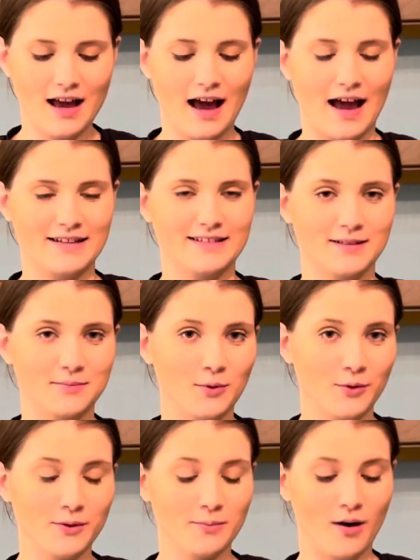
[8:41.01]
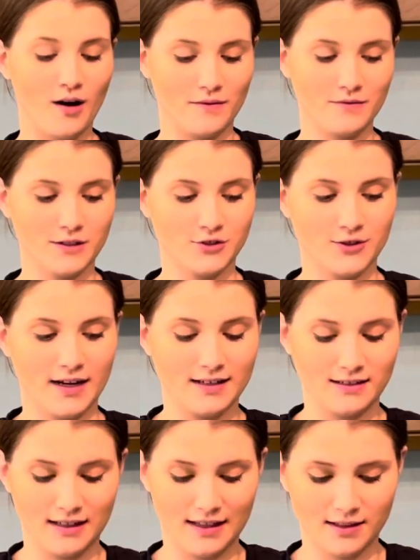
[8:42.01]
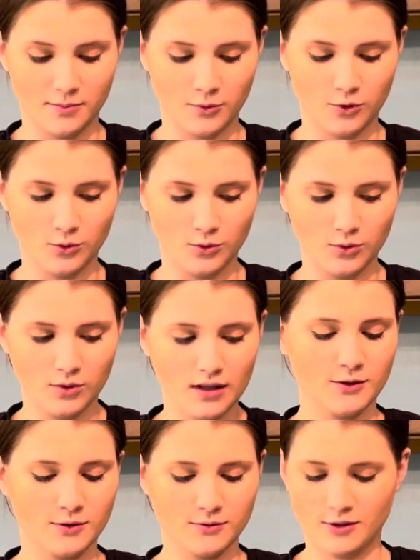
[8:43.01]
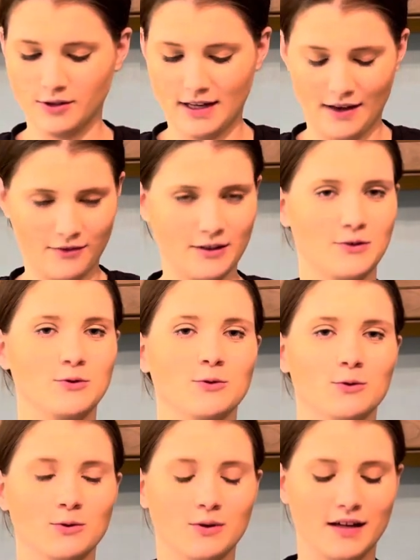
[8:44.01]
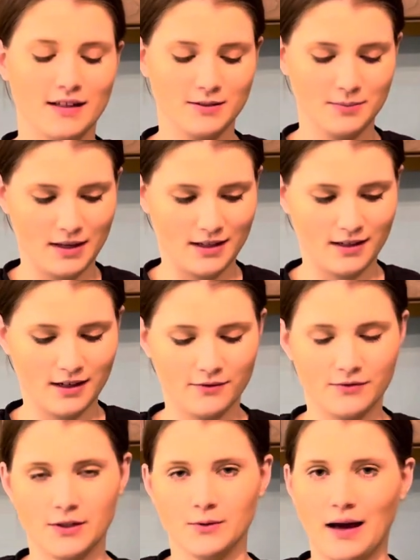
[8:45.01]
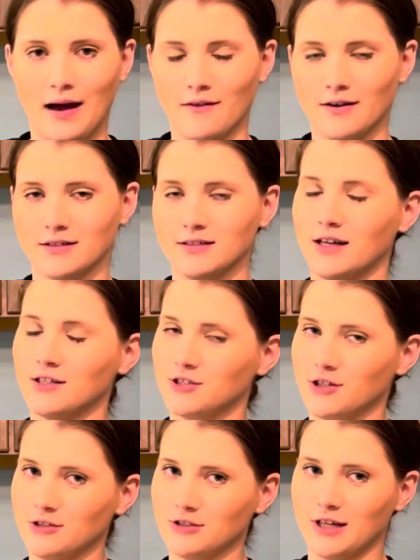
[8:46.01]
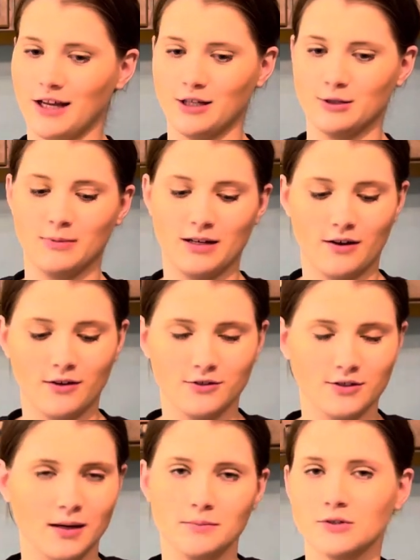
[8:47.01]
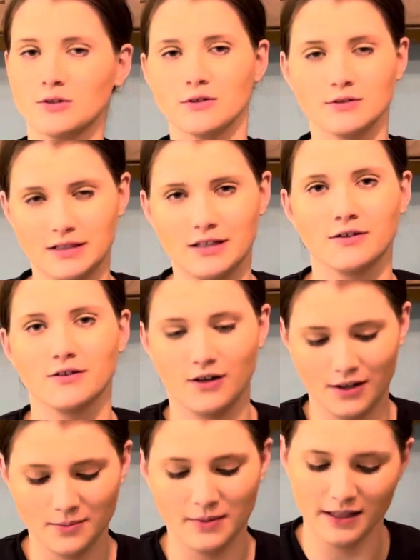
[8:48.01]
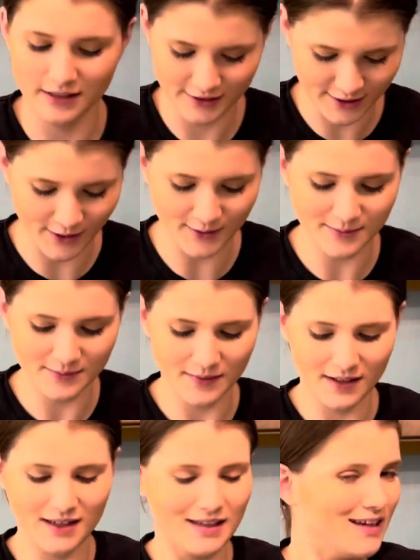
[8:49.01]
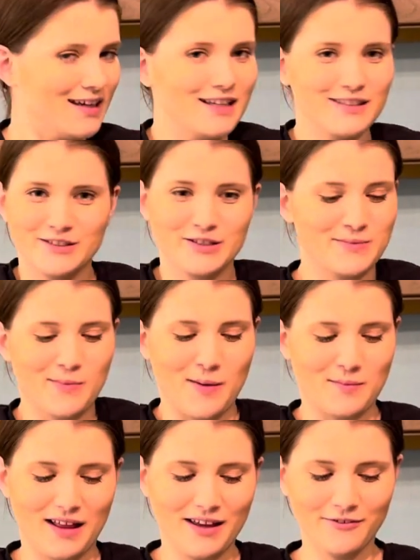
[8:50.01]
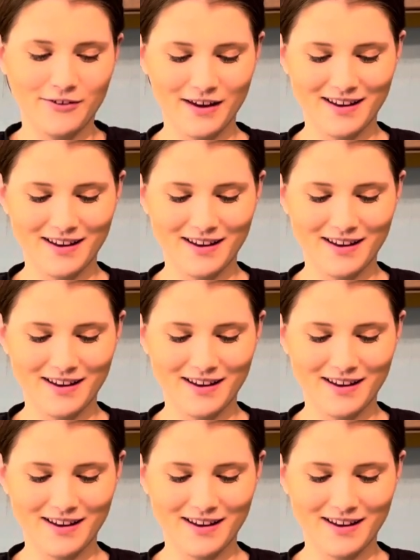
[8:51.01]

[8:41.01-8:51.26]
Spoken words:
I did pull them off the tray to let them cool. They're definitely cool. It's been a few hours. A shirt change. My daughter dumped her dinner on me, so it's just mom life.